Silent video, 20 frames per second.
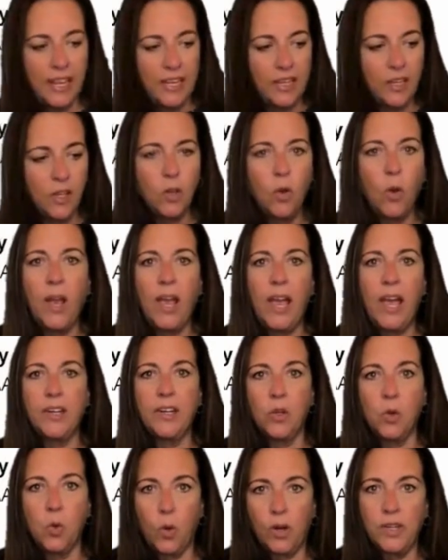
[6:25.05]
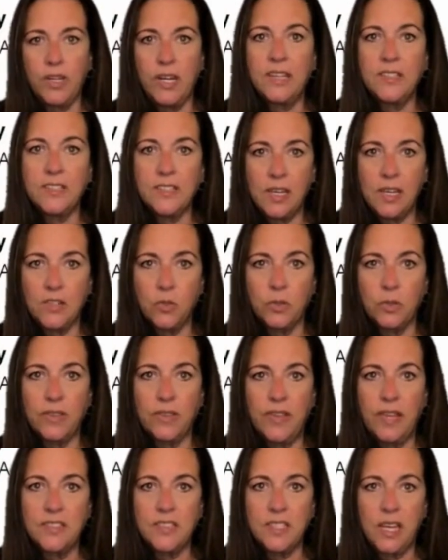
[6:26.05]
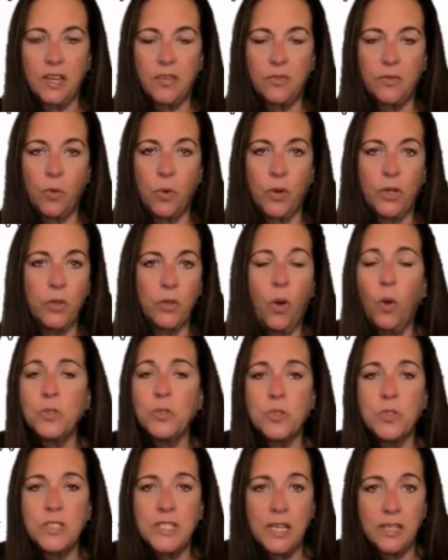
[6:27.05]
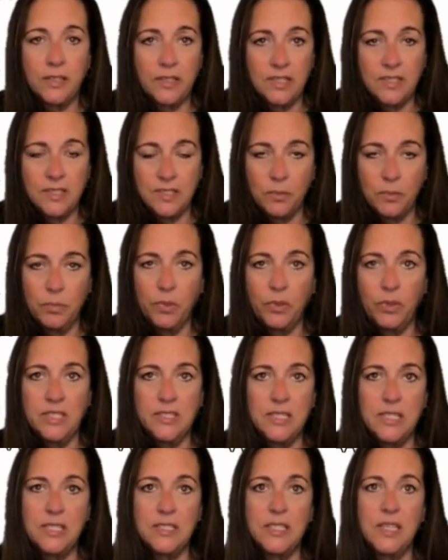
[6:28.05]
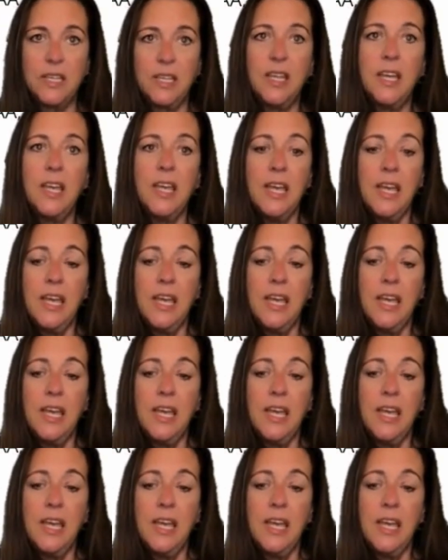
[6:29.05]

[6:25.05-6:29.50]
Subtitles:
they can go ahead and coordinate scheduling that scan for you. Ultrasound, it's simple and it's easy.